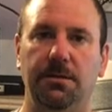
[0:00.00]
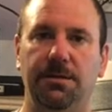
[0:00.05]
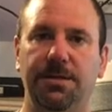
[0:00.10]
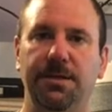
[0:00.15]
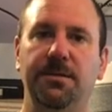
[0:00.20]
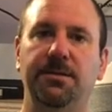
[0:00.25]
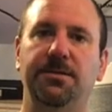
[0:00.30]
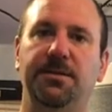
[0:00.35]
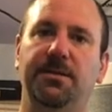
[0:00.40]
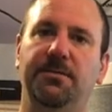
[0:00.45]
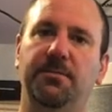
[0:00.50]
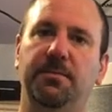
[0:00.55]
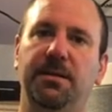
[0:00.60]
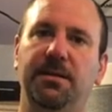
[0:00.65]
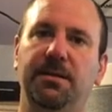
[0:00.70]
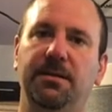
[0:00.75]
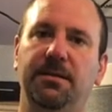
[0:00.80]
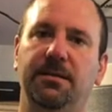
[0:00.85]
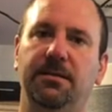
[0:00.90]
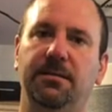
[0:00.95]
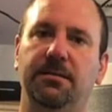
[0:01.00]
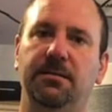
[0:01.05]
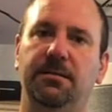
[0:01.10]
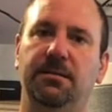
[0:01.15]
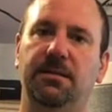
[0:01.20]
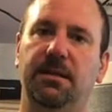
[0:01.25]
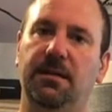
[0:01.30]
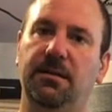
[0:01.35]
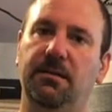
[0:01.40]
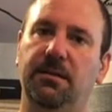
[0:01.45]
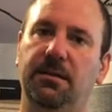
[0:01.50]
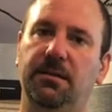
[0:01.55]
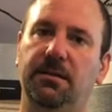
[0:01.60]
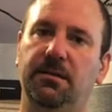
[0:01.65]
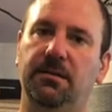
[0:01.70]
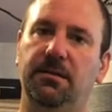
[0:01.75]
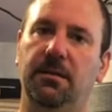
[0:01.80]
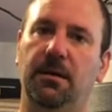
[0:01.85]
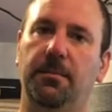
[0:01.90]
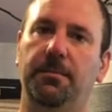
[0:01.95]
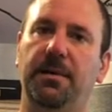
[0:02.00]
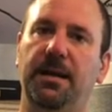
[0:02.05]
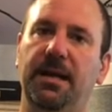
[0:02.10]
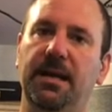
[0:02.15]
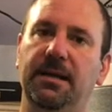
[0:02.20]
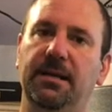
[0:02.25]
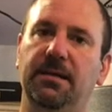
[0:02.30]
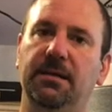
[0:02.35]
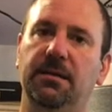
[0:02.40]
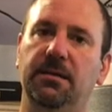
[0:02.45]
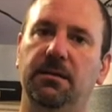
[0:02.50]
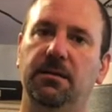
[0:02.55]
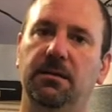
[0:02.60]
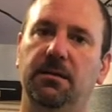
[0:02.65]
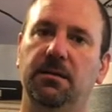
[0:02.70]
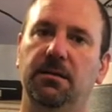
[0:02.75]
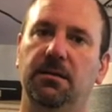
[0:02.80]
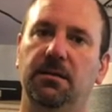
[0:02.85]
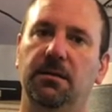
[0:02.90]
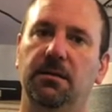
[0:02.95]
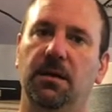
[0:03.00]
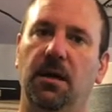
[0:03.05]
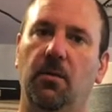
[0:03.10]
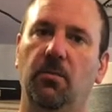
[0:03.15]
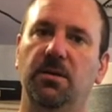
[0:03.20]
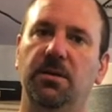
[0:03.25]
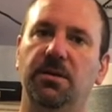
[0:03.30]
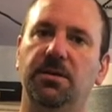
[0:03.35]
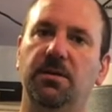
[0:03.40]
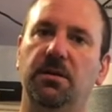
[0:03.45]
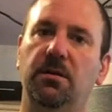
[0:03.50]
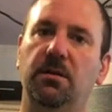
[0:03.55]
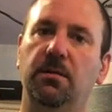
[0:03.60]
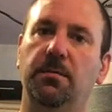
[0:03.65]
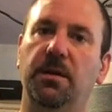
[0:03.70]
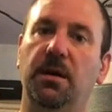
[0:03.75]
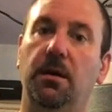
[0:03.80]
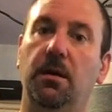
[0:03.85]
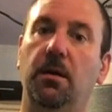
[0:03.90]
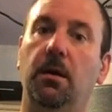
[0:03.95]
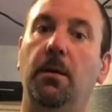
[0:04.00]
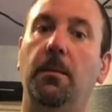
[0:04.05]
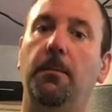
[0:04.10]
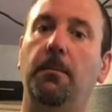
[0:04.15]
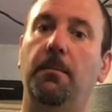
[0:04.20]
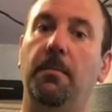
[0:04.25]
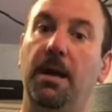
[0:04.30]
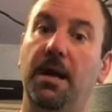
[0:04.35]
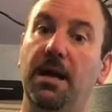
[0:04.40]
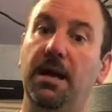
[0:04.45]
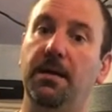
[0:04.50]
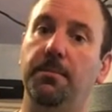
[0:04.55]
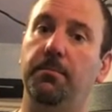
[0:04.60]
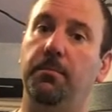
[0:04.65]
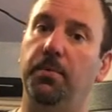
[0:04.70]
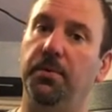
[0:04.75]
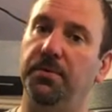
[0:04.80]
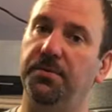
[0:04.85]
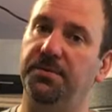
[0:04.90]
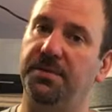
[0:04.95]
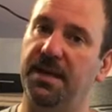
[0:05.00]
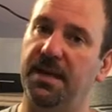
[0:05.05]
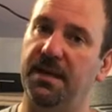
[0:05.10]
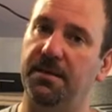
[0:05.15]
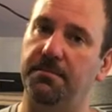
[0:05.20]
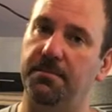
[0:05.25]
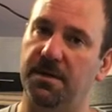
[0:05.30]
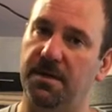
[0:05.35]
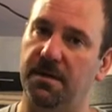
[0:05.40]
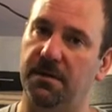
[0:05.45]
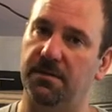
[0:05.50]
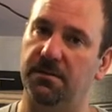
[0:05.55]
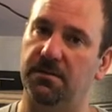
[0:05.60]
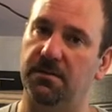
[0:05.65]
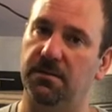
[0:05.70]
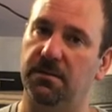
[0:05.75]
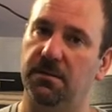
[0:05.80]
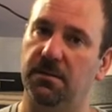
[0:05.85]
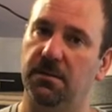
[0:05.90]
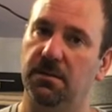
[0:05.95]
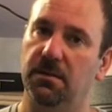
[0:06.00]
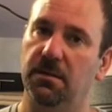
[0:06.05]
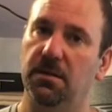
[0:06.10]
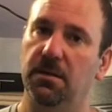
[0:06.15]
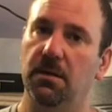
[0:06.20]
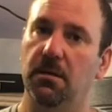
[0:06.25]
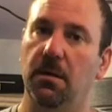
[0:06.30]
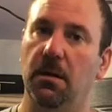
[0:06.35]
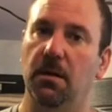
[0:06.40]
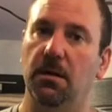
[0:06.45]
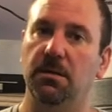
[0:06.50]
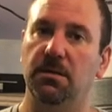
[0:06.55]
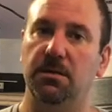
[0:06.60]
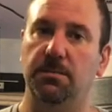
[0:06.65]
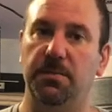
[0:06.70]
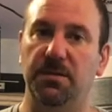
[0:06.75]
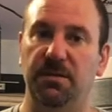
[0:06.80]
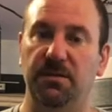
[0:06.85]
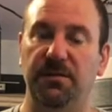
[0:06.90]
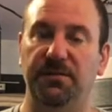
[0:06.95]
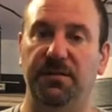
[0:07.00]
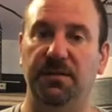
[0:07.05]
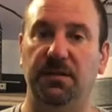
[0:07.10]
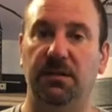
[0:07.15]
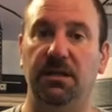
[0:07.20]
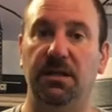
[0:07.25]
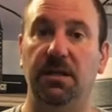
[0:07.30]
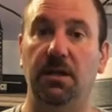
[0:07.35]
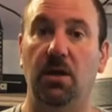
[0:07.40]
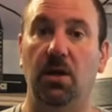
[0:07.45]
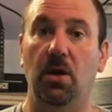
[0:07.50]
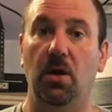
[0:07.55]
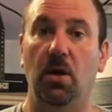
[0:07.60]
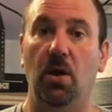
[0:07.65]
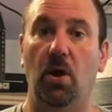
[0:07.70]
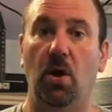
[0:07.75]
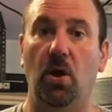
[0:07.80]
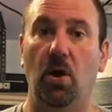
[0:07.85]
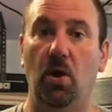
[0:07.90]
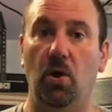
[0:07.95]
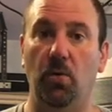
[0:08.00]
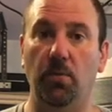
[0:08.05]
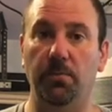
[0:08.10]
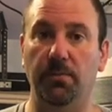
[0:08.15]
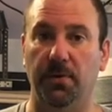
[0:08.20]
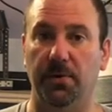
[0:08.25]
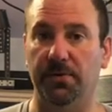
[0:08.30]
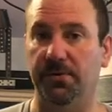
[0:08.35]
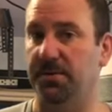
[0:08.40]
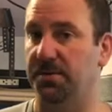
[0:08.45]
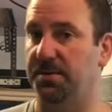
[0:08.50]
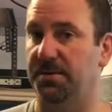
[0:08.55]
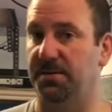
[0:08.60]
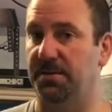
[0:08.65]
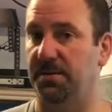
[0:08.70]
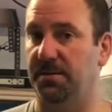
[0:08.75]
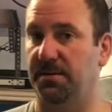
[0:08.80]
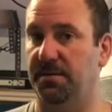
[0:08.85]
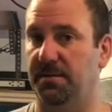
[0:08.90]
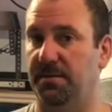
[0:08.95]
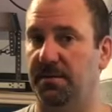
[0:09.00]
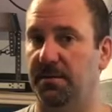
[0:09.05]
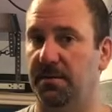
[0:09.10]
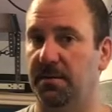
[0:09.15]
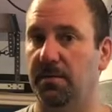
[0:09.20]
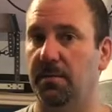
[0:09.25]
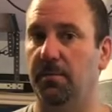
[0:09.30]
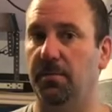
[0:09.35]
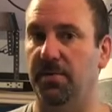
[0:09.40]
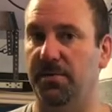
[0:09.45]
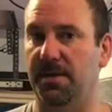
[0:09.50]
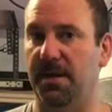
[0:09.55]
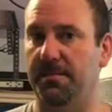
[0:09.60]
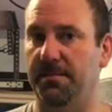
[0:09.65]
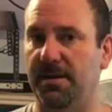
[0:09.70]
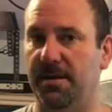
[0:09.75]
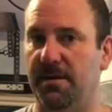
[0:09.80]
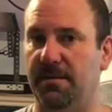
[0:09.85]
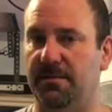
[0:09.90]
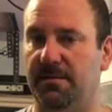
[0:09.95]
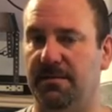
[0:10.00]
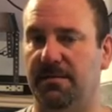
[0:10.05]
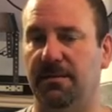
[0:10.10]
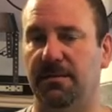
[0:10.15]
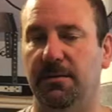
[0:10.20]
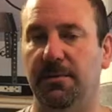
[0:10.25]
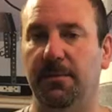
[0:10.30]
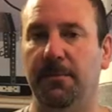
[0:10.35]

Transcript: Cheers, everybody. It's Eric. I'm back. I want to talk about my Brew Day myths, specifically homebrewers' Brew Day myths.